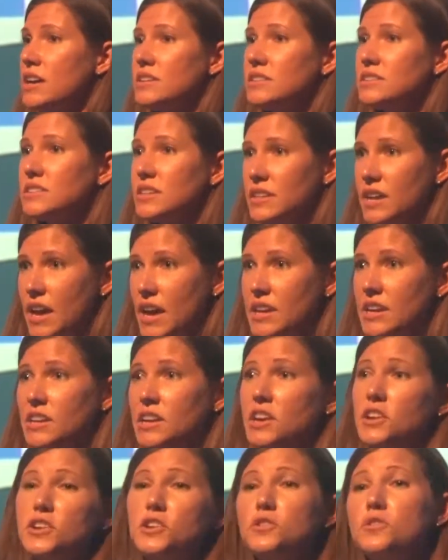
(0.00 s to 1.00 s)
is, again,
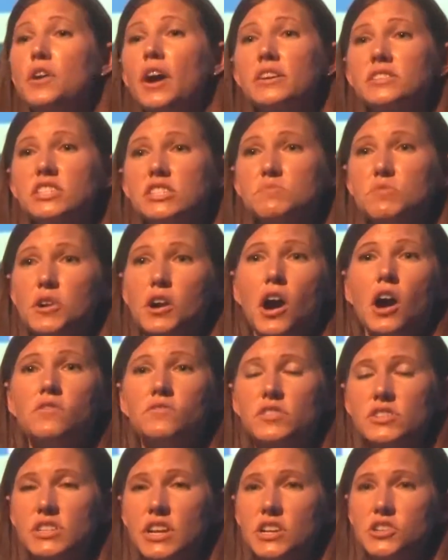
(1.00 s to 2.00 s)
in a new customer
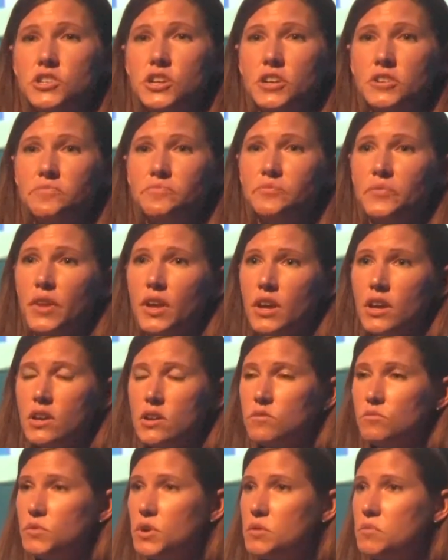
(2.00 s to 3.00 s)
conversation,
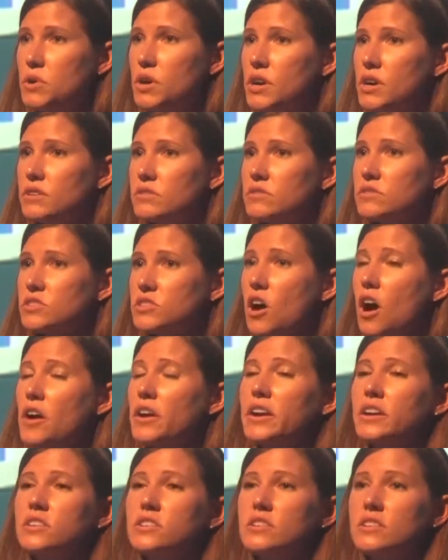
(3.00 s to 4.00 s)
we were
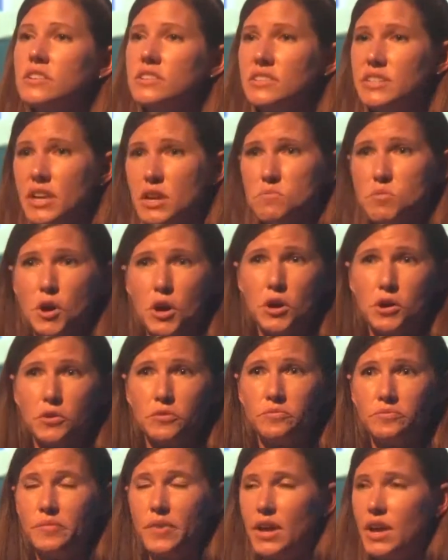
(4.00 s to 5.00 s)
talking to the
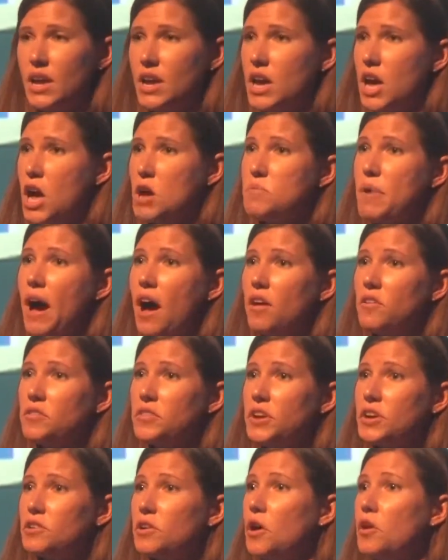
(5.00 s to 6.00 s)
CMO
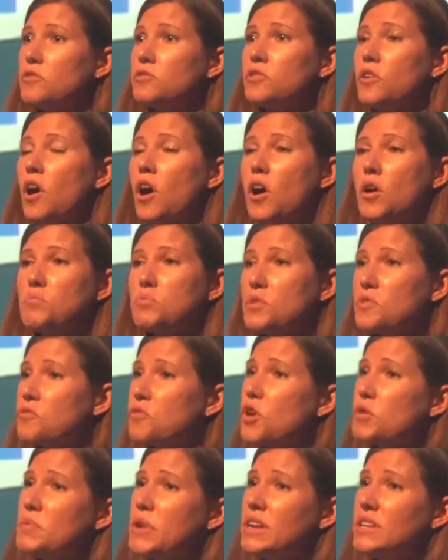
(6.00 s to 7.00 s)
about their overall
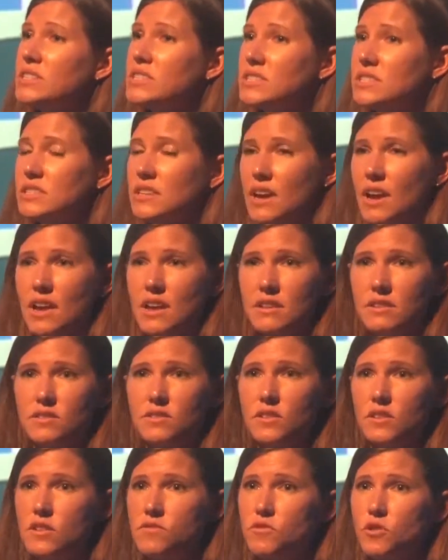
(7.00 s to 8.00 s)
performance,
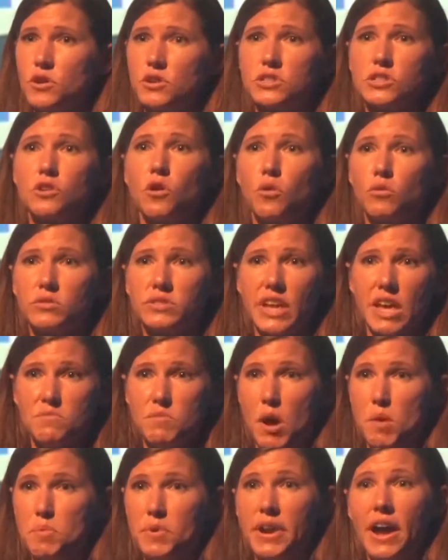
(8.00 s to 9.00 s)
and of course goals
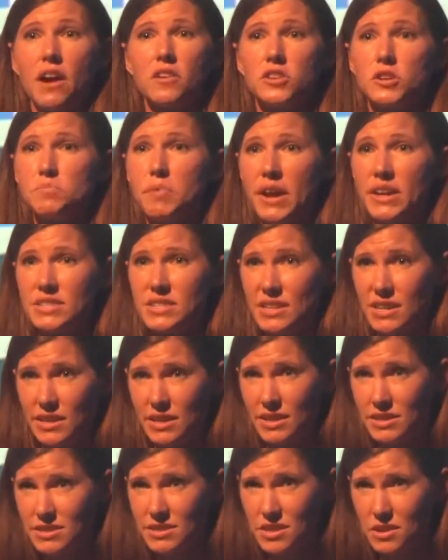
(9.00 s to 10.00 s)
came up and how they're
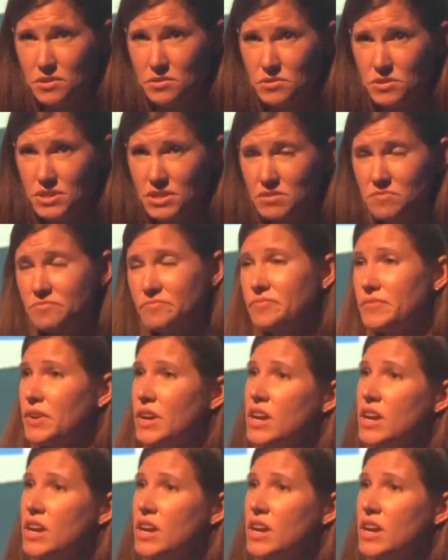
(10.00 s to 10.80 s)
pacing against those.